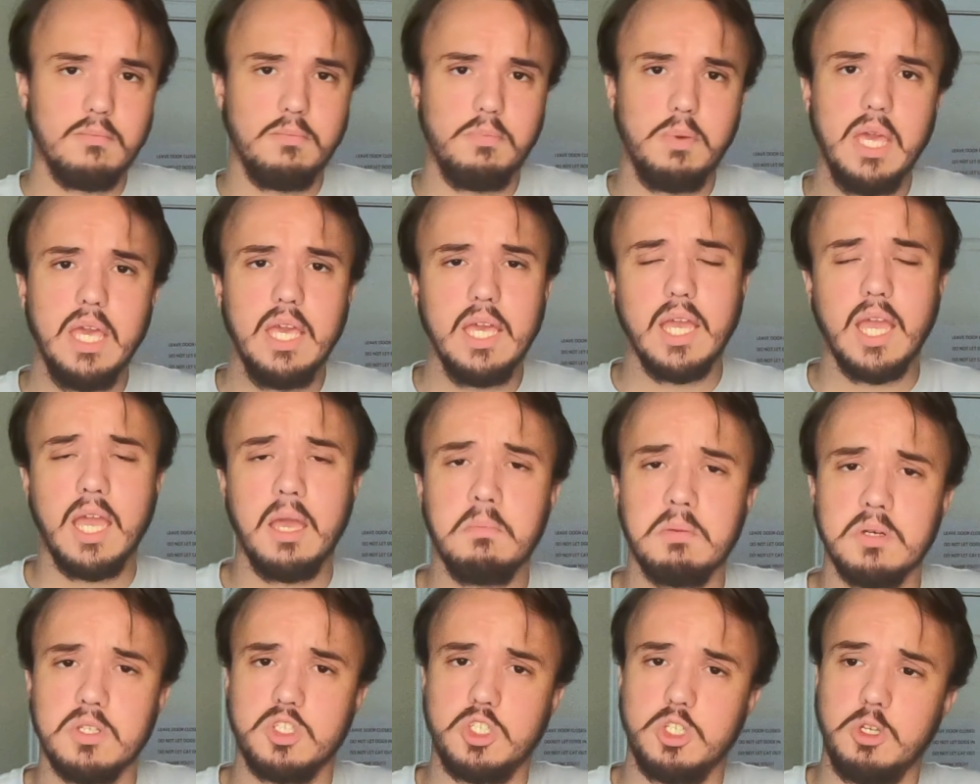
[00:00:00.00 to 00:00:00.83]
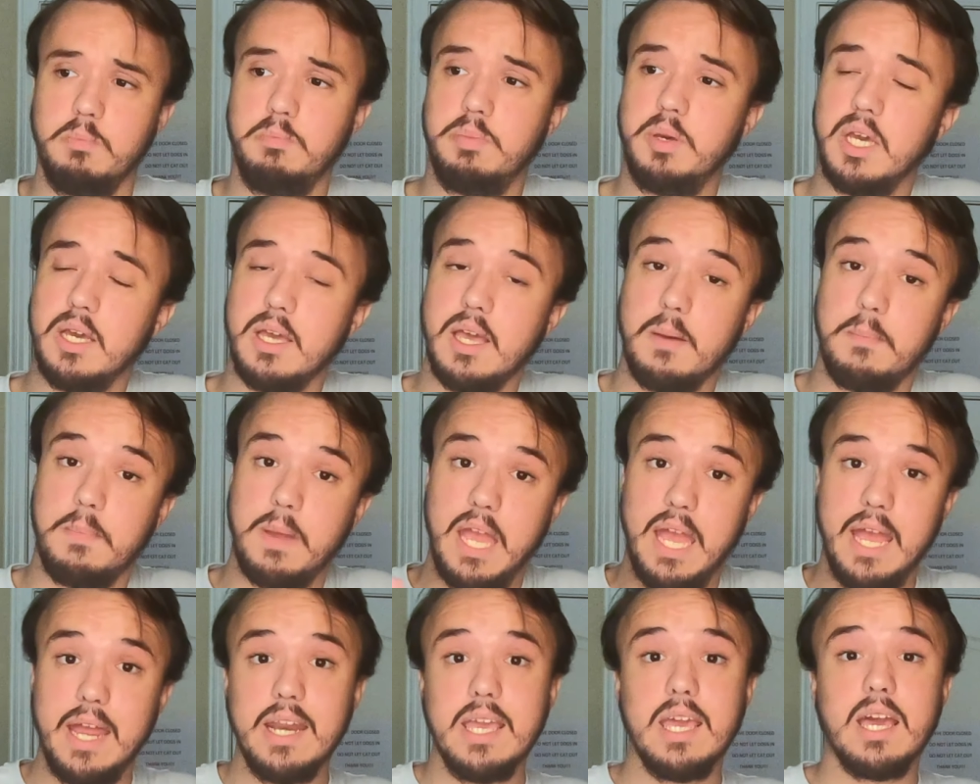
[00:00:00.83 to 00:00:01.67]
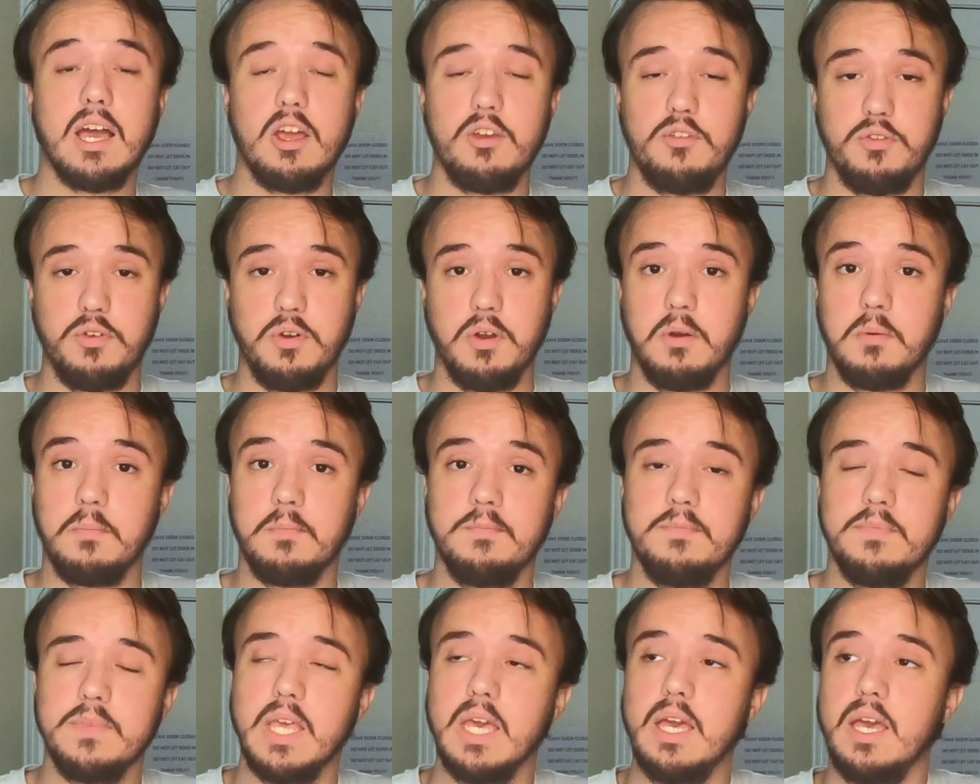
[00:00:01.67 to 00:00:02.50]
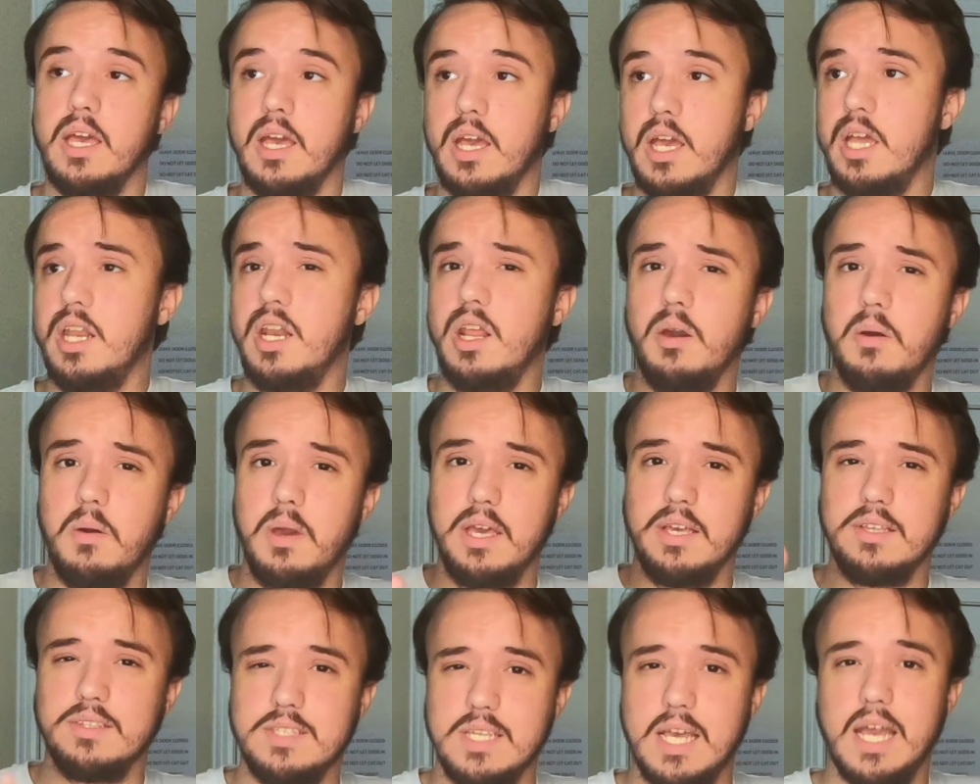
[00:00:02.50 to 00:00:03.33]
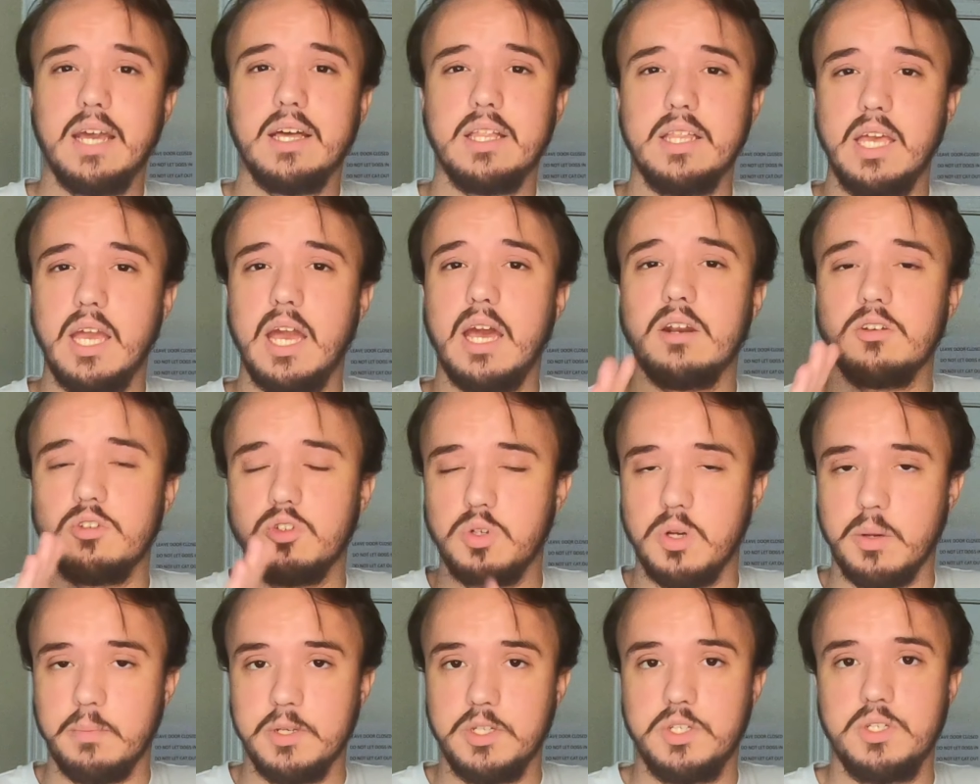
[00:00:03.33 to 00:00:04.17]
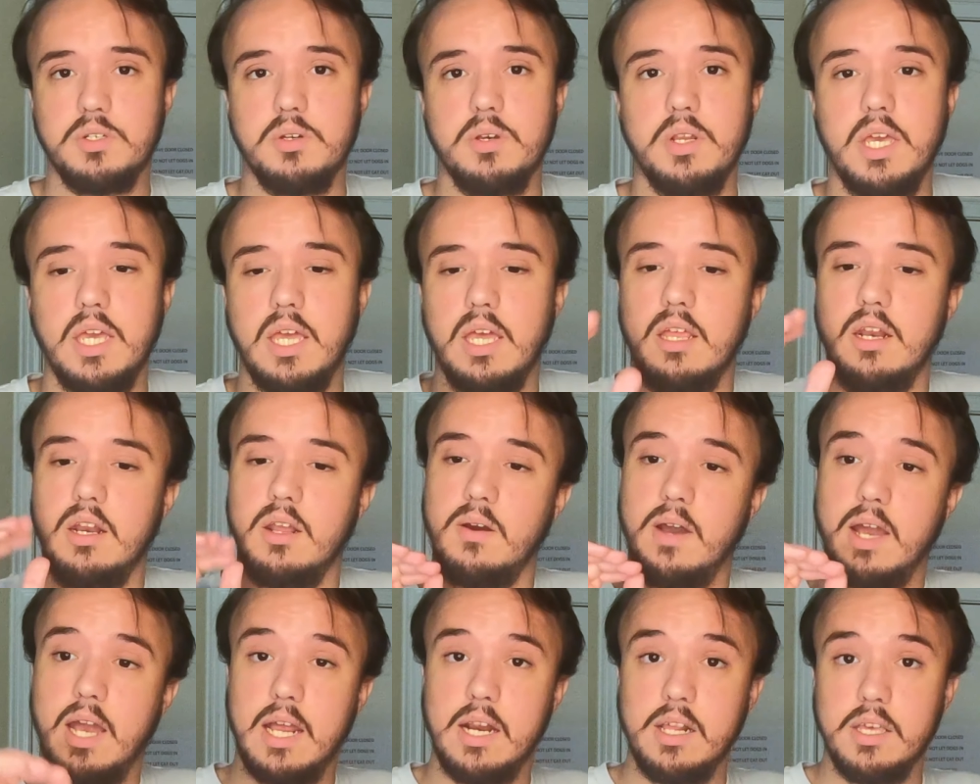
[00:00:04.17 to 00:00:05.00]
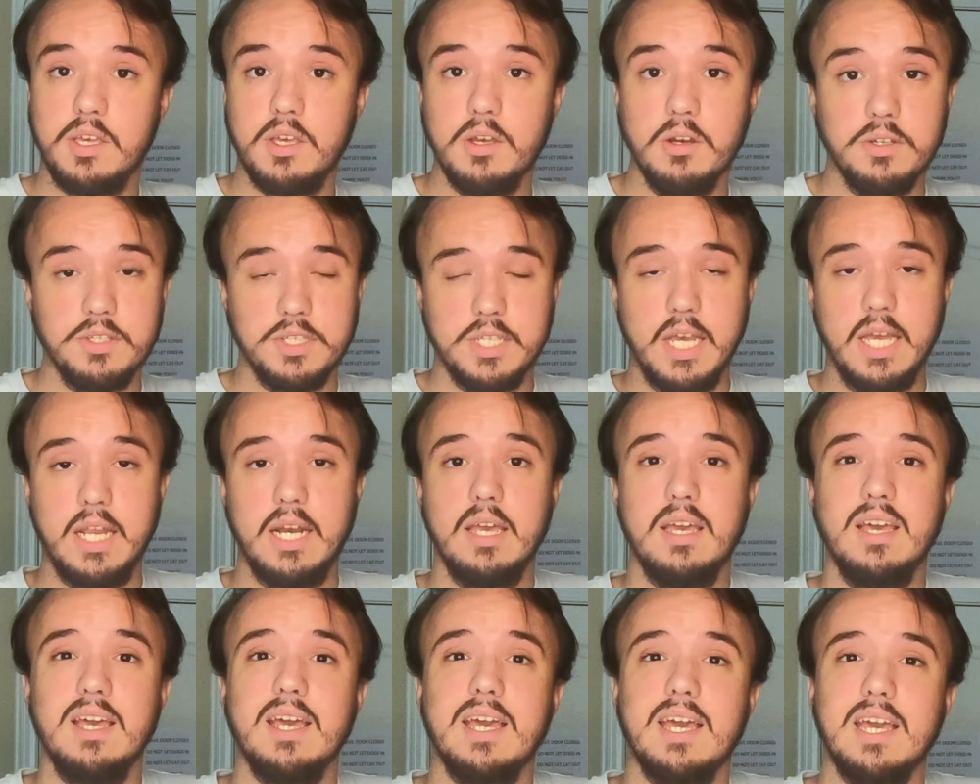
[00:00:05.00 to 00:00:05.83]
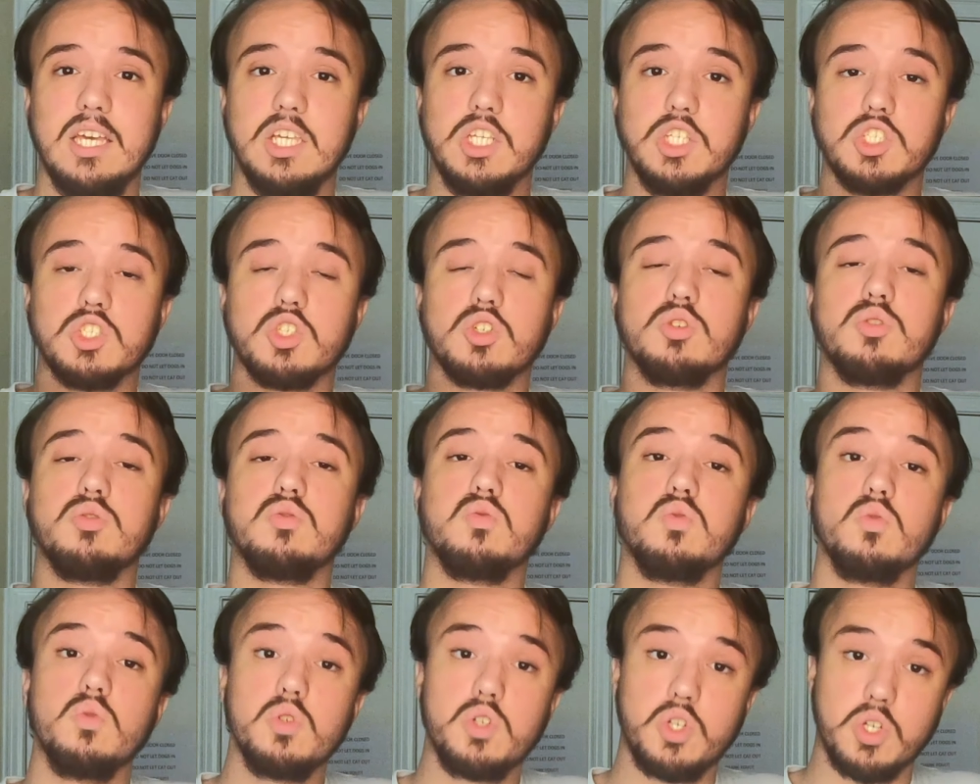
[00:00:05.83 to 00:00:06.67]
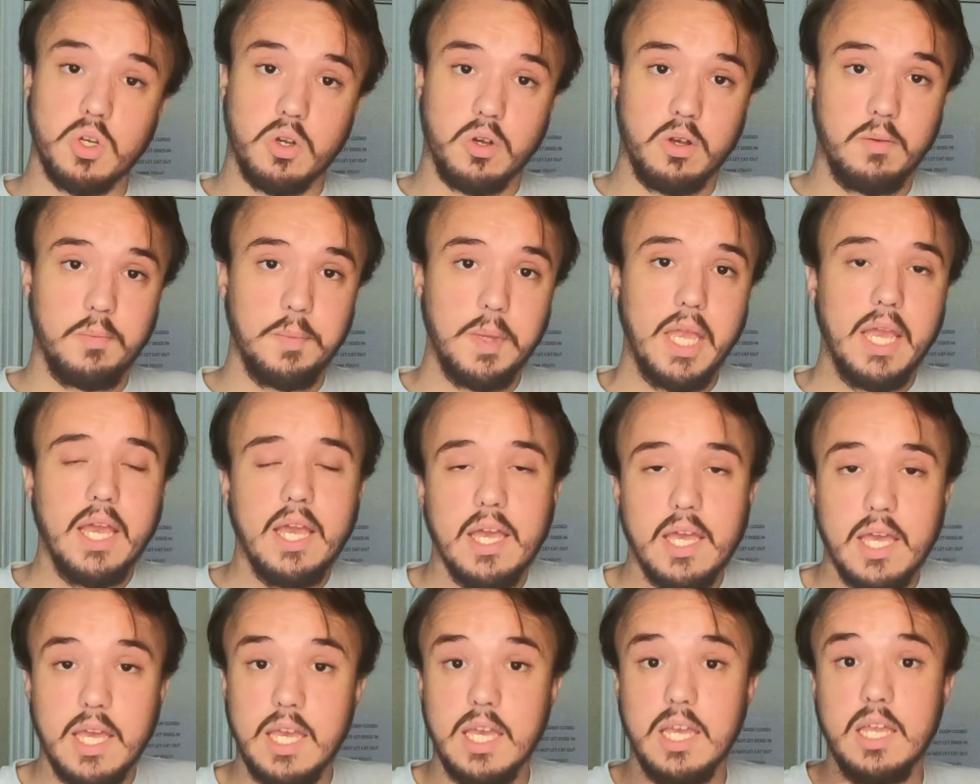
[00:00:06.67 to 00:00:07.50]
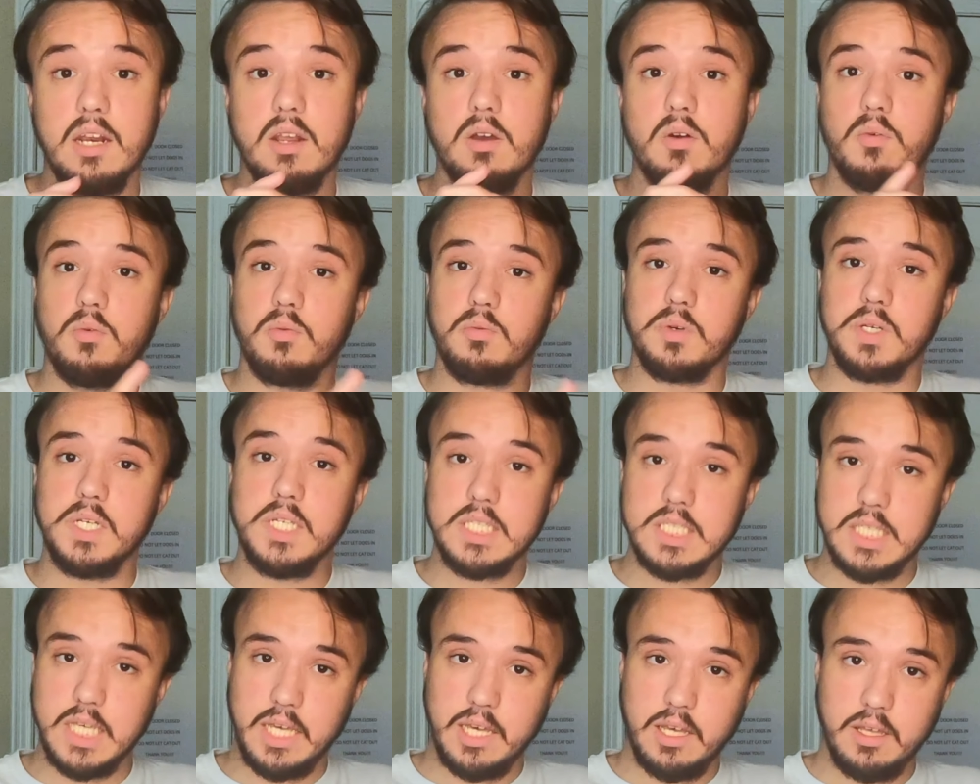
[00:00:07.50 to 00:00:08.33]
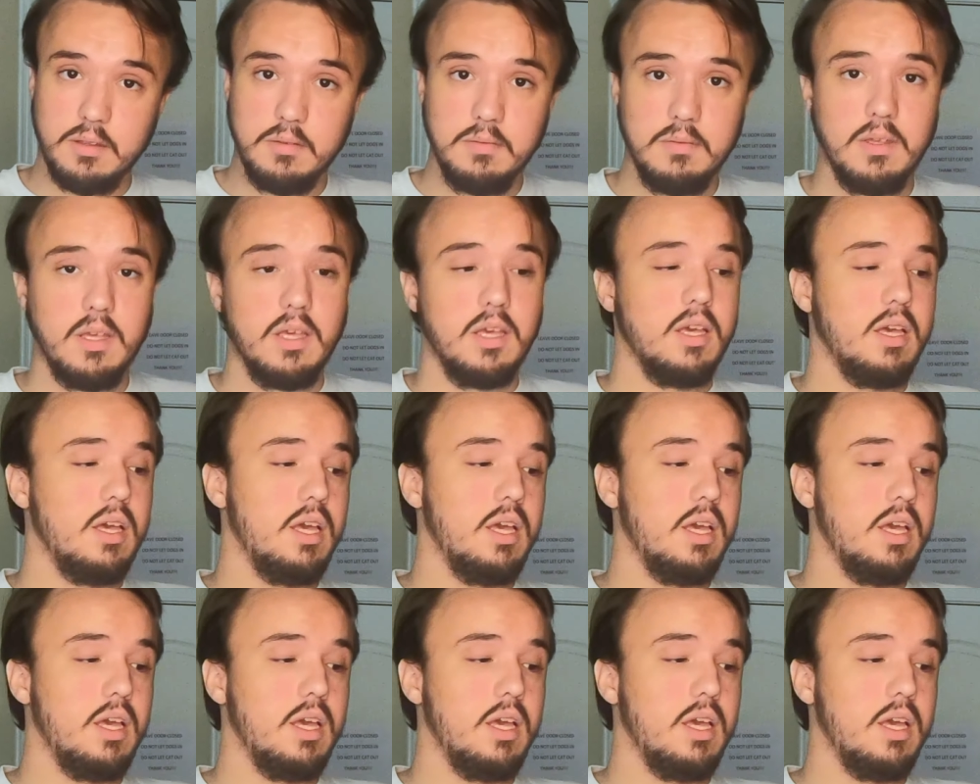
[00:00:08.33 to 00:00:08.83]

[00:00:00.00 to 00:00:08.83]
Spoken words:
Being able to pick up any iPhone and know exactly how to troubleshoot it and know how to use it is crucial in retail,